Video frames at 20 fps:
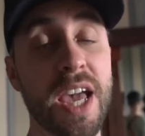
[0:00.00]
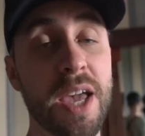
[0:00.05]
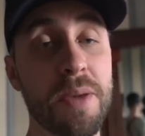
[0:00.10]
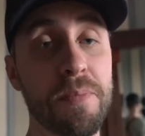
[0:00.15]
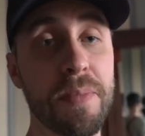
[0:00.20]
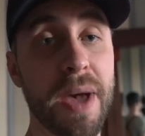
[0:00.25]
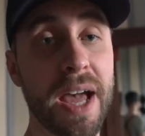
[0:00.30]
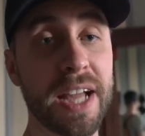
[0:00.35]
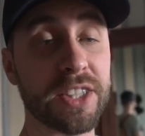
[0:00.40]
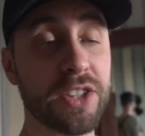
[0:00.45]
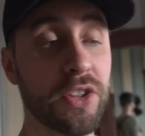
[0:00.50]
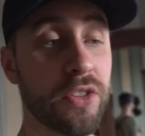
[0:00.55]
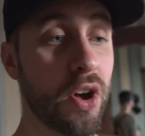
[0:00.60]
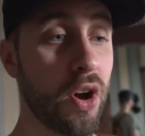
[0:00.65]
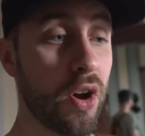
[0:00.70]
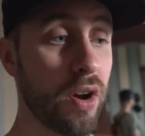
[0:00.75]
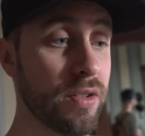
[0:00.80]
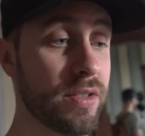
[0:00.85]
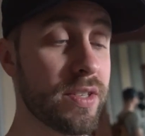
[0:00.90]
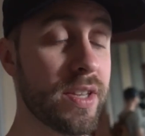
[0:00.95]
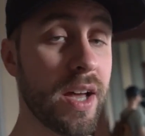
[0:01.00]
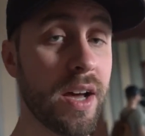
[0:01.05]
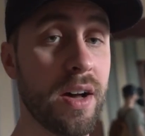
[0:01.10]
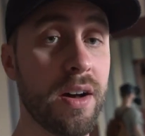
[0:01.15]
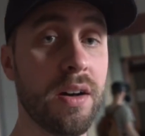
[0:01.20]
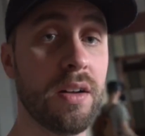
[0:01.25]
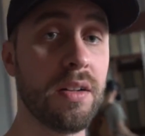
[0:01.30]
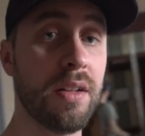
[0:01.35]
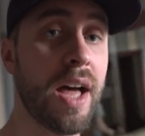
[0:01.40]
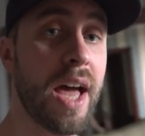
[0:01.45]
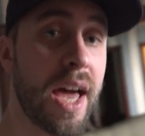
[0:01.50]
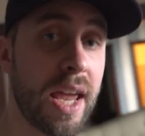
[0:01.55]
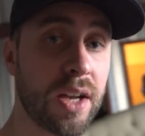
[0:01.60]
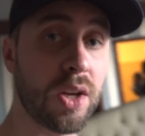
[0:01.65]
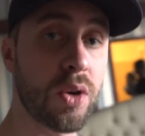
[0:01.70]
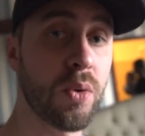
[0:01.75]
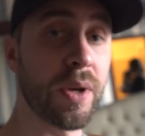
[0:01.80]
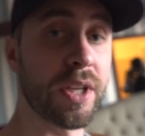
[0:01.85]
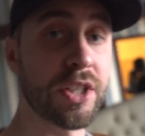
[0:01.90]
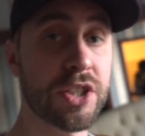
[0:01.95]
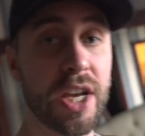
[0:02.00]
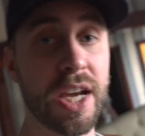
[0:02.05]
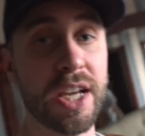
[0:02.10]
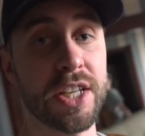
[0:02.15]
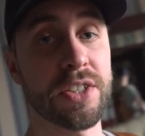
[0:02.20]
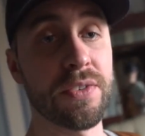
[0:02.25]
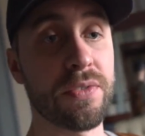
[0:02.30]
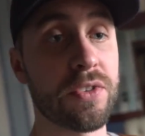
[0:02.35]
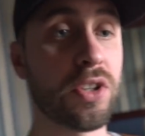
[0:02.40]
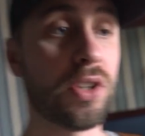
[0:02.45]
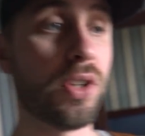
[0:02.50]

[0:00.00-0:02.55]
came back to the hotel, had a quick change of